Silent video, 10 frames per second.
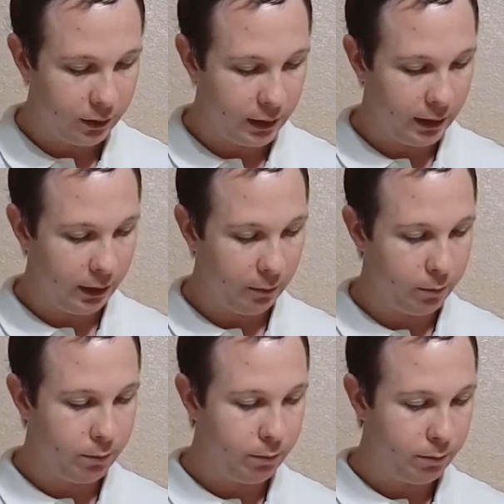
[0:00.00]
The
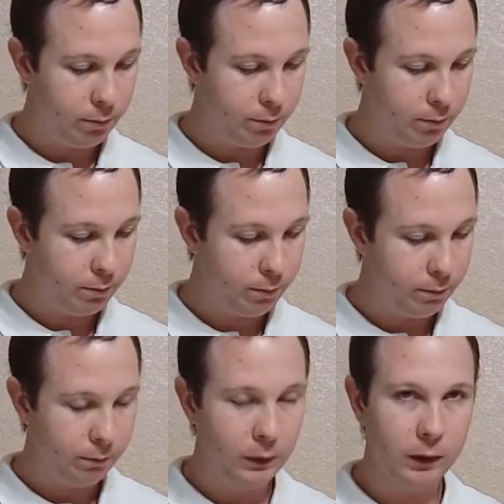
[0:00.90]

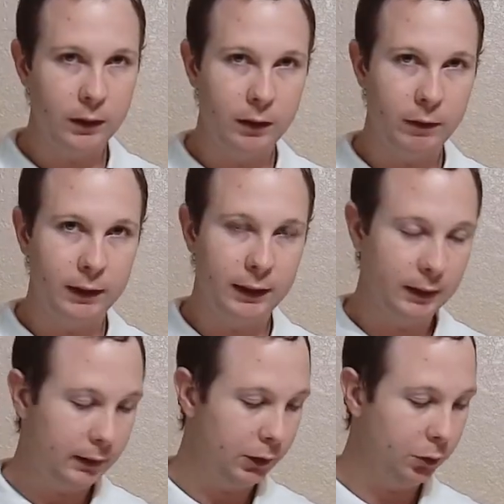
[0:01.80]
good thing about
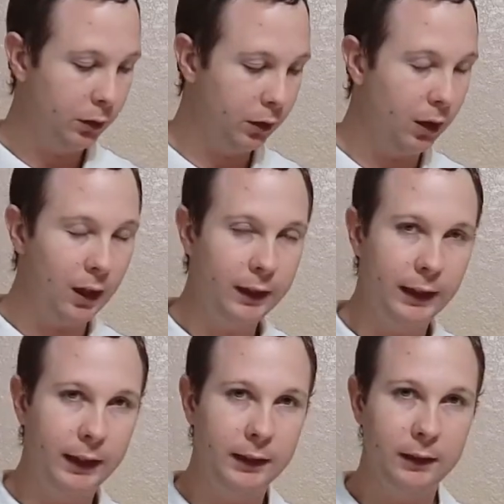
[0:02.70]
this is you can lock
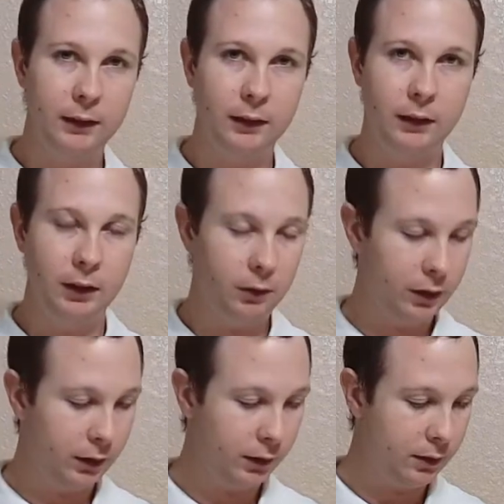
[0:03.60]
it, you
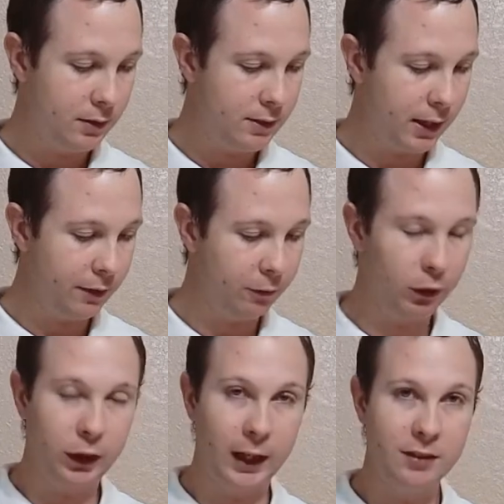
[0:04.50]
can set it for
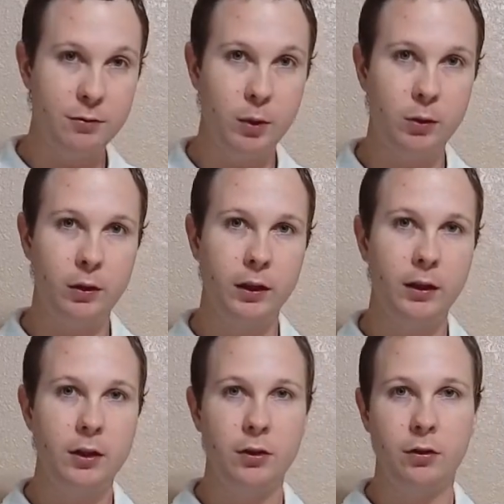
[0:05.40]
guest mode,
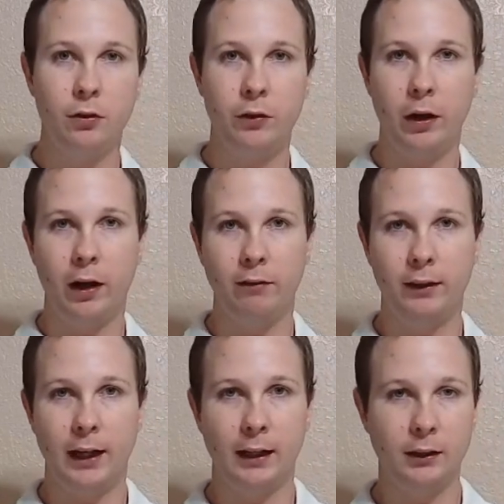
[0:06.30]
so if you have
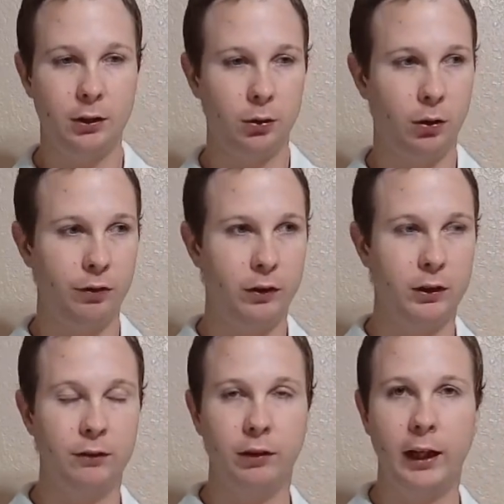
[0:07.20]
guests or if it's
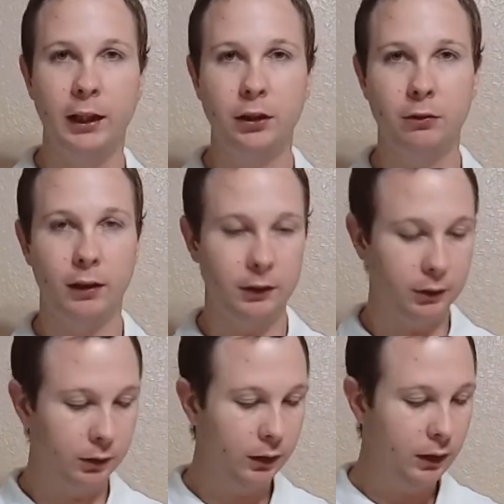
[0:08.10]
a vacation
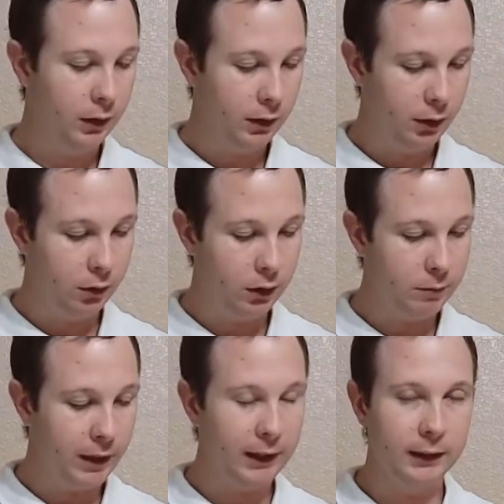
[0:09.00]
rental, you can
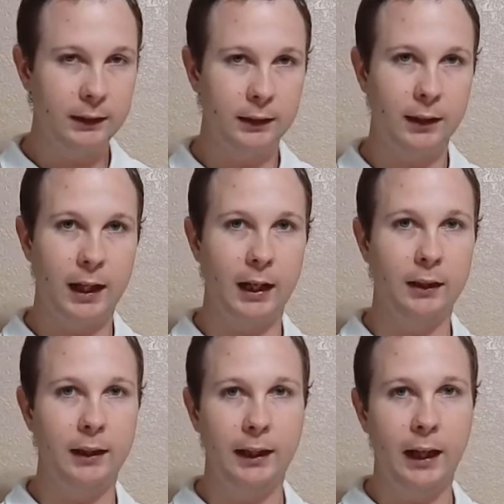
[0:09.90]
make it so
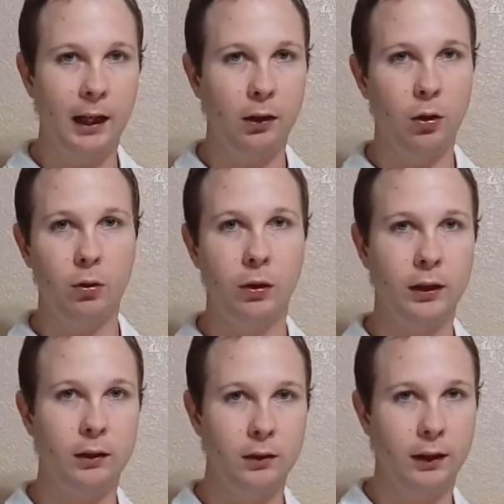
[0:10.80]
that they can't go
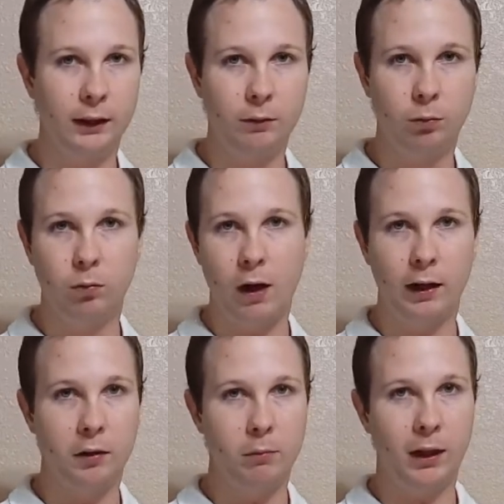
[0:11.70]
and click
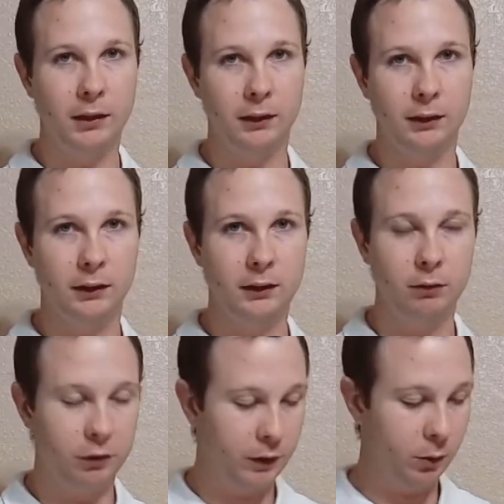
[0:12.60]
random buttons
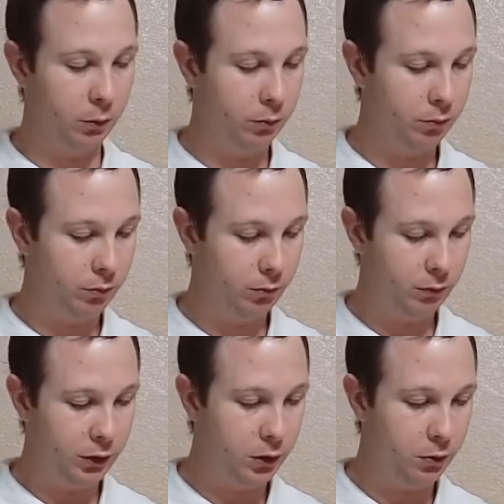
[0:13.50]
without
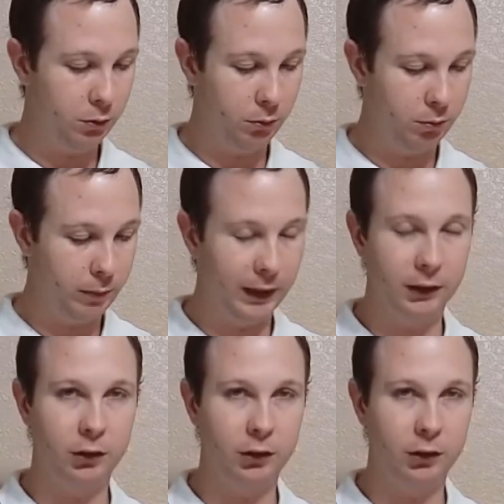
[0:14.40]
you making